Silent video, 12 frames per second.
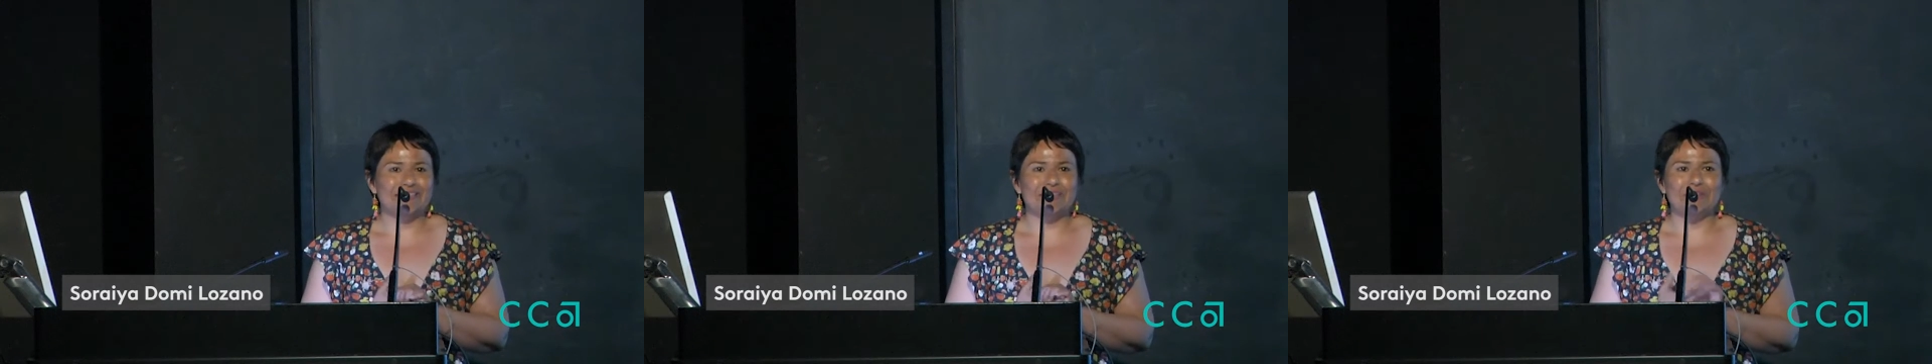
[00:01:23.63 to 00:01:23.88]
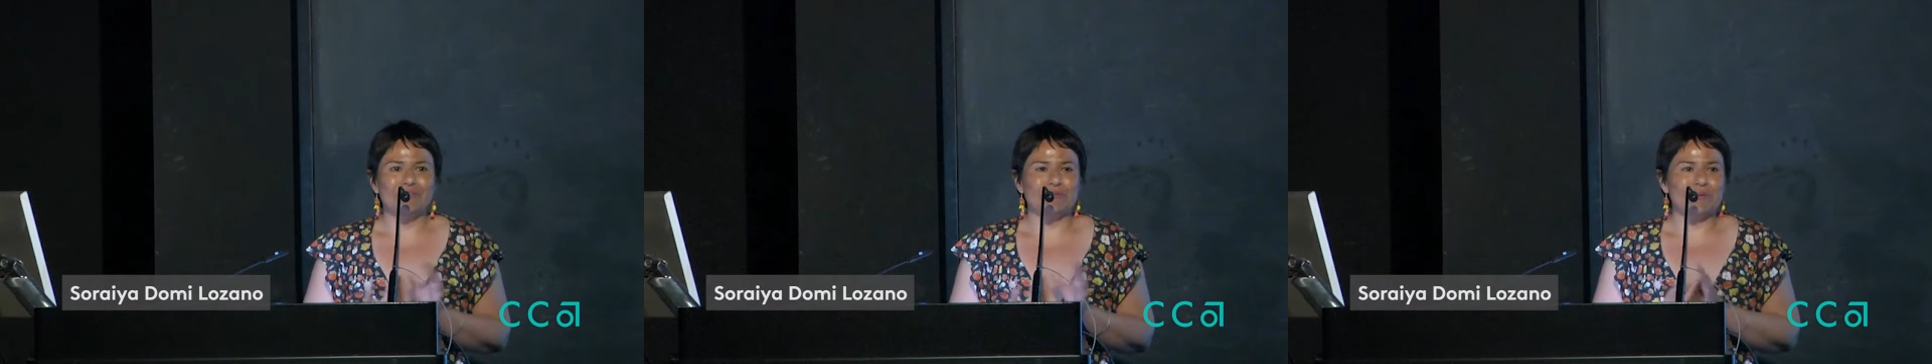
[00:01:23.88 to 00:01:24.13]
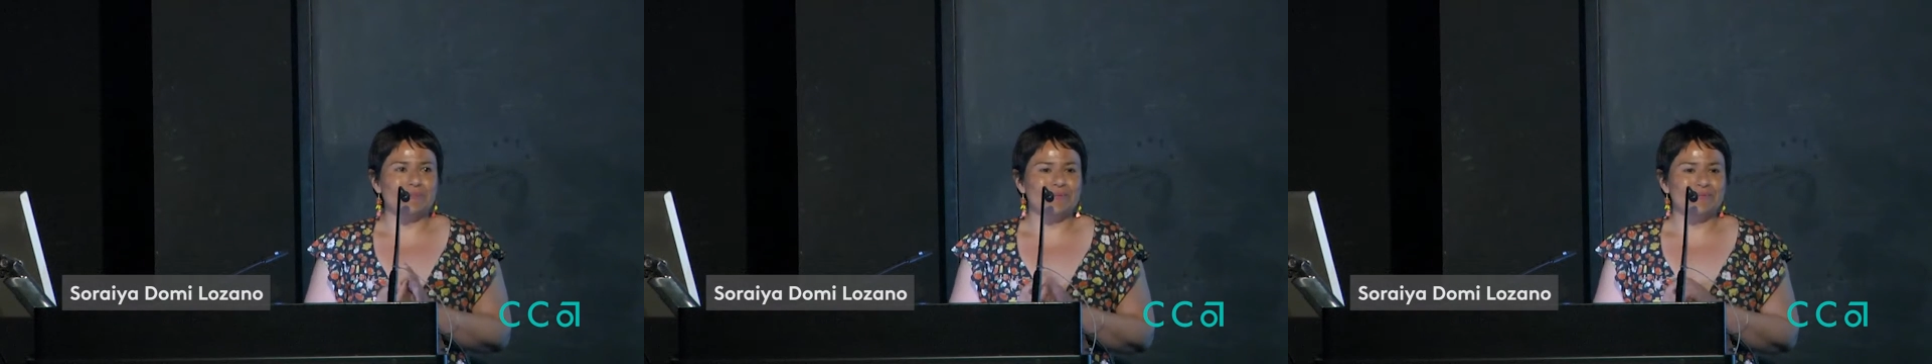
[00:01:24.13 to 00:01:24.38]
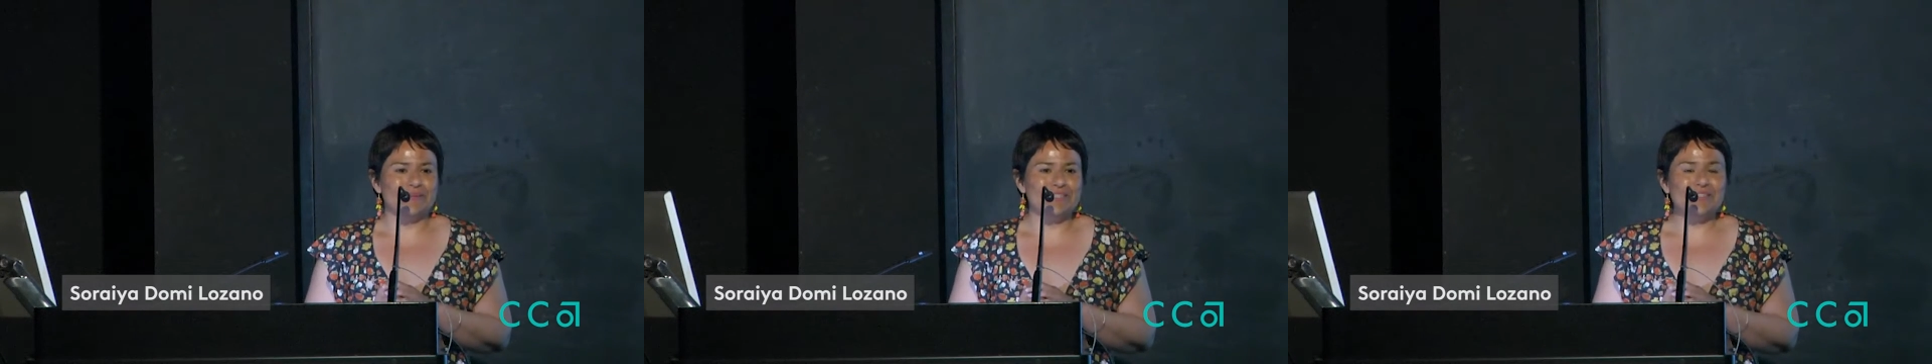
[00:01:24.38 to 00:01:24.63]
Uh, for my
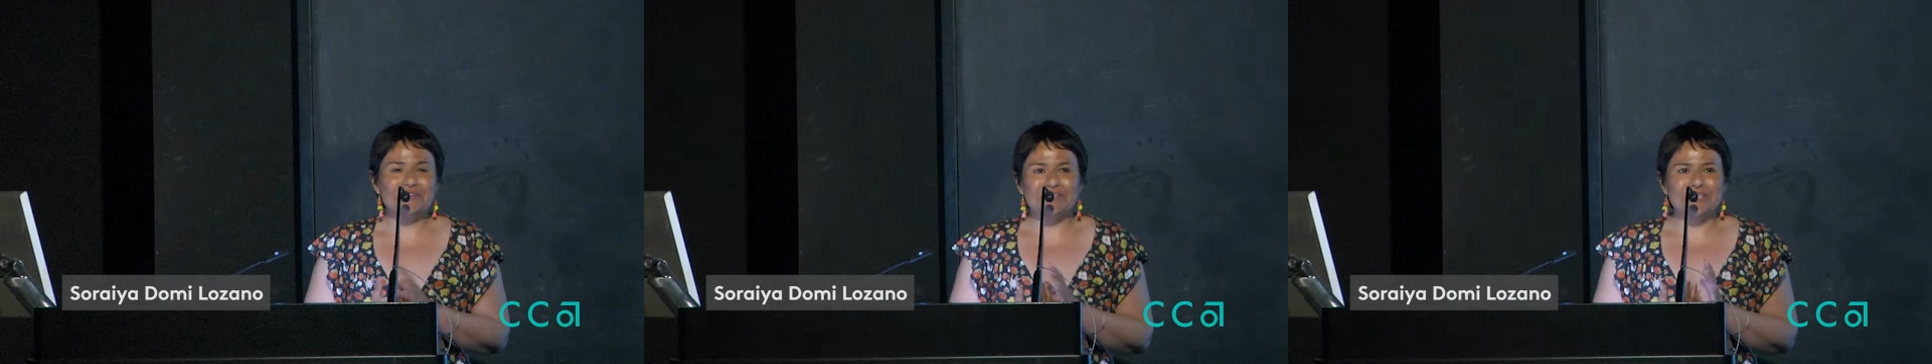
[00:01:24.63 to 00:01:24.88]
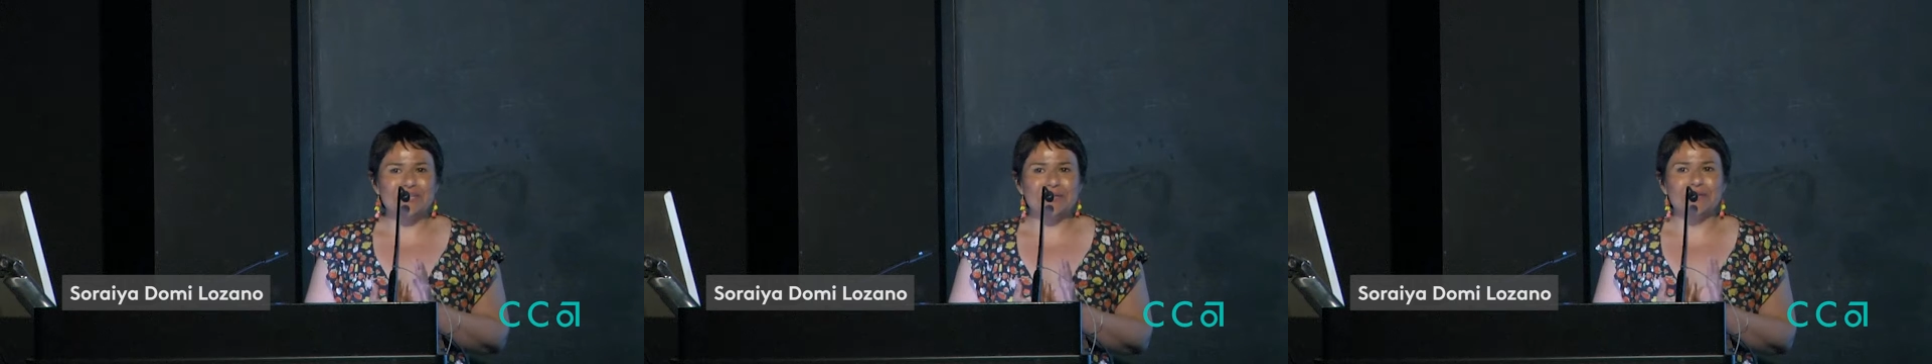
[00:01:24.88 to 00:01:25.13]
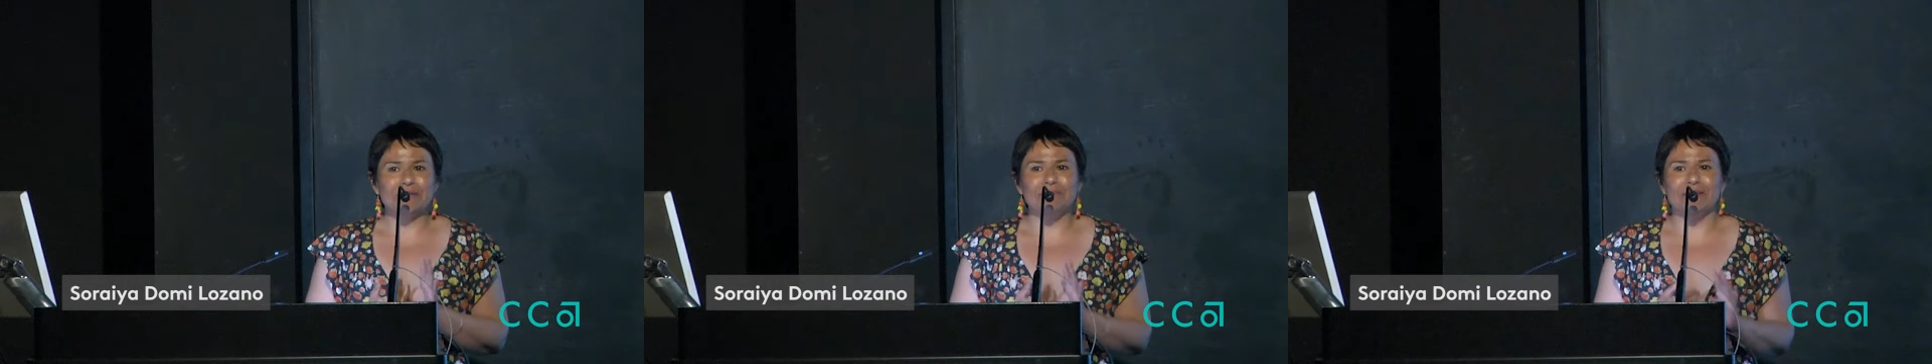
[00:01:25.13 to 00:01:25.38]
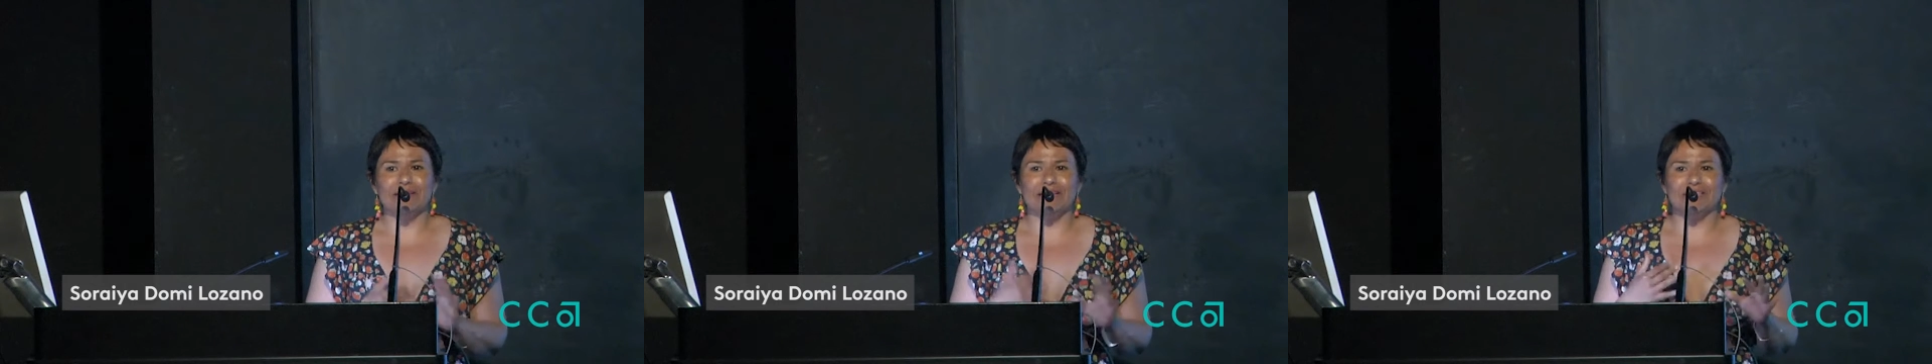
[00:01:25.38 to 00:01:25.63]
mentorship,
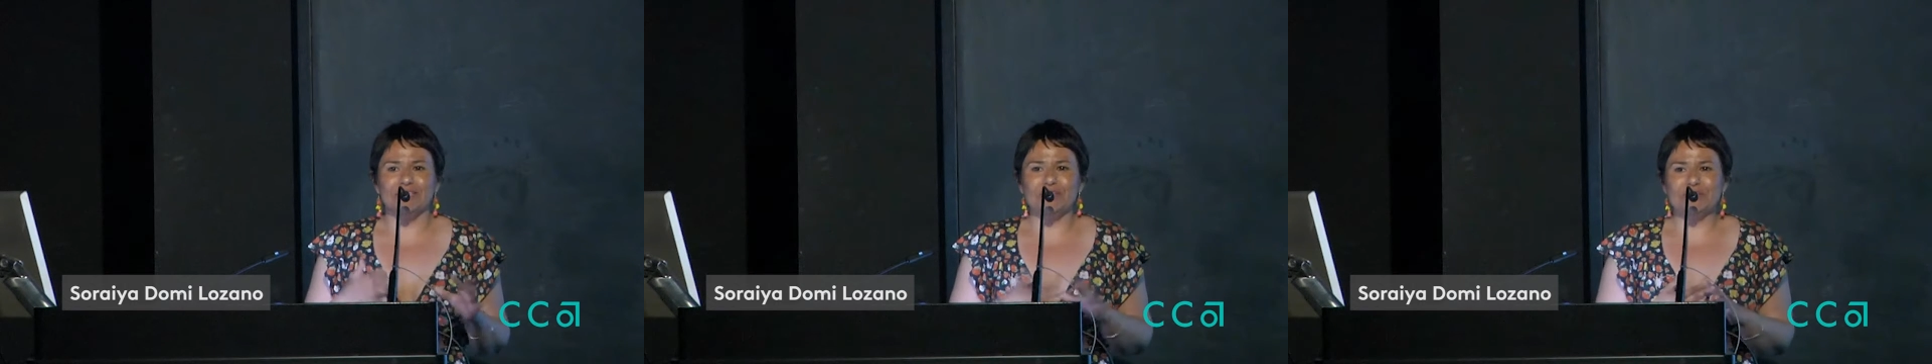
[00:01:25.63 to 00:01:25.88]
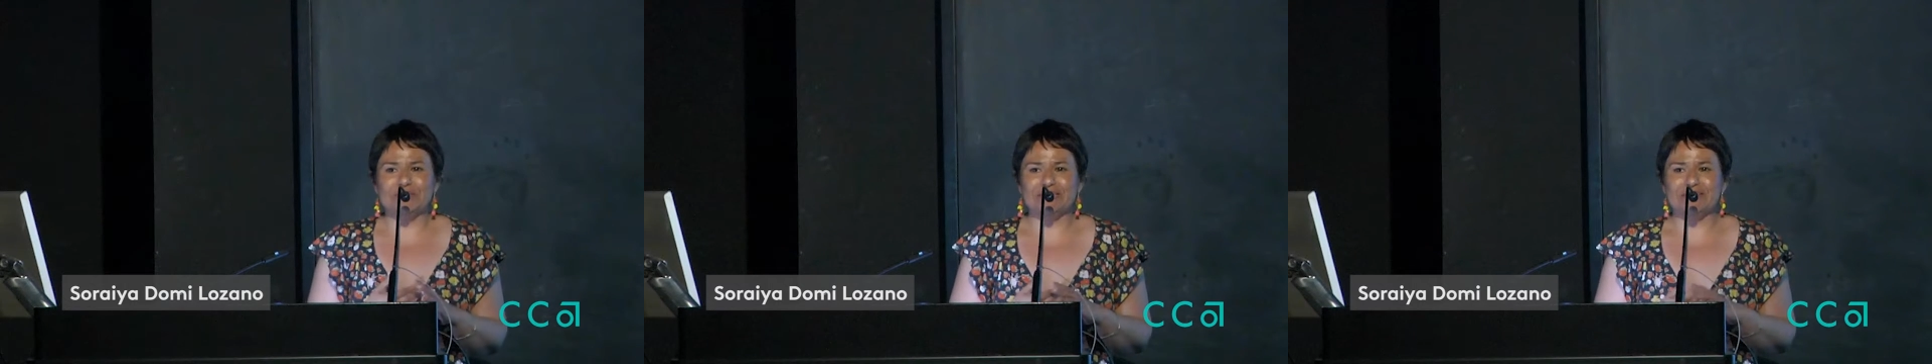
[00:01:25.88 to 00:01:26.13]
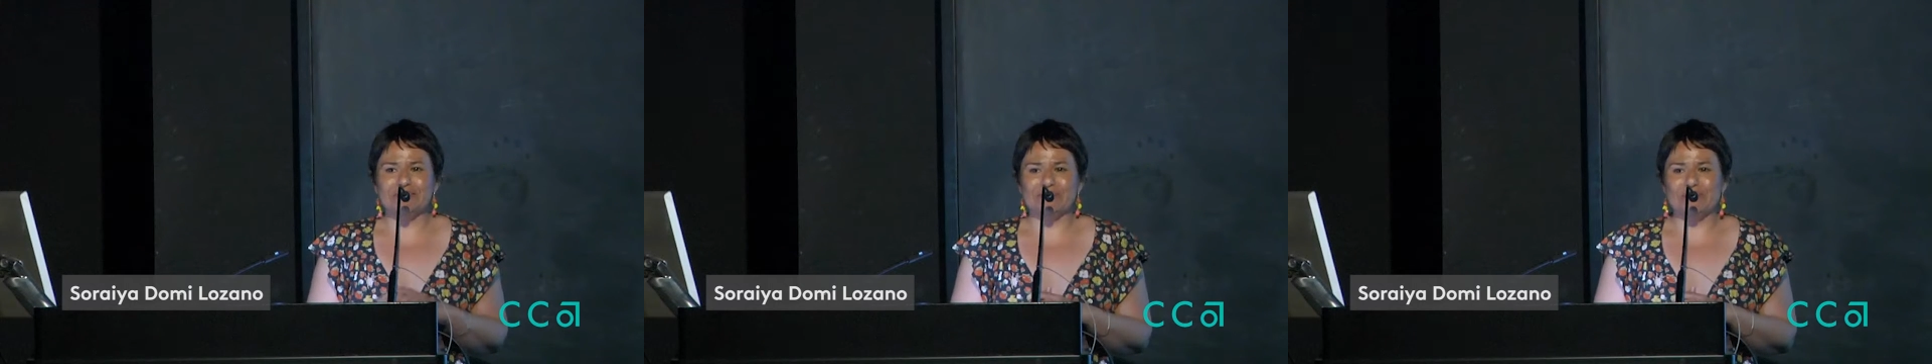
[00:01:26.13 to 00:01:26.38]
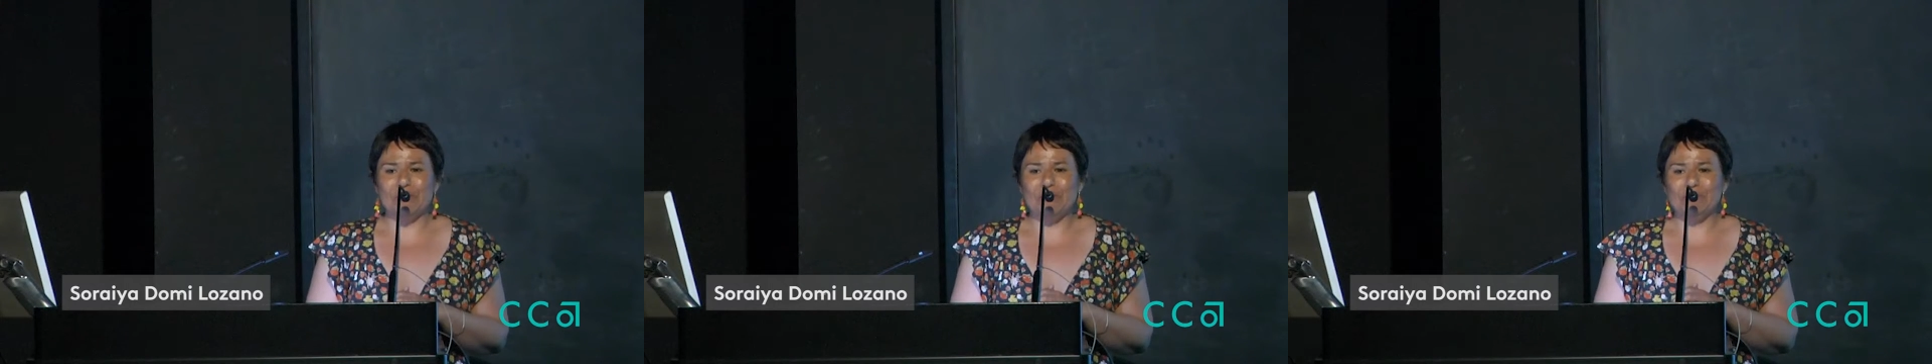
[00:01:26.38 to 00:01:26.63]
and like Joseph and
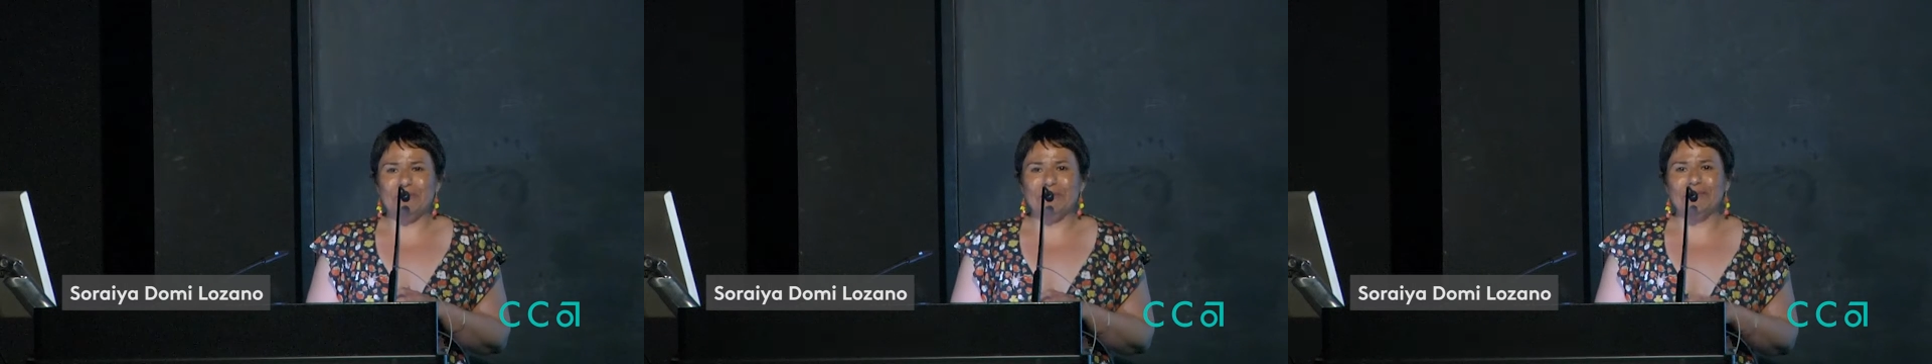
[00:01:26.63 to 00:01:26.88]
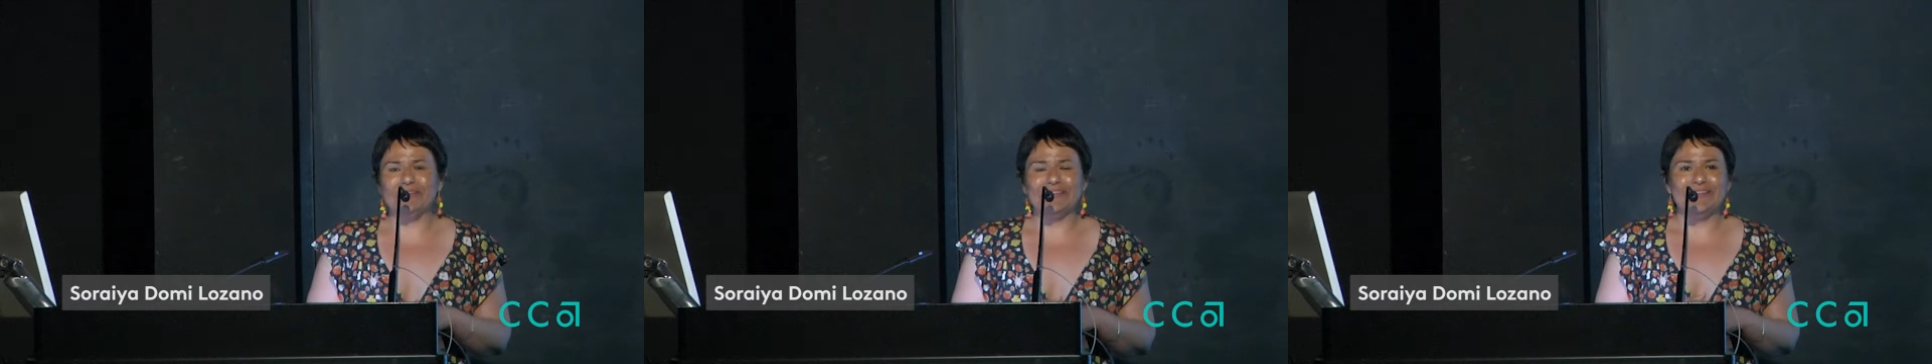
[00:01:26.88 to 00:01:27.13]
Opal.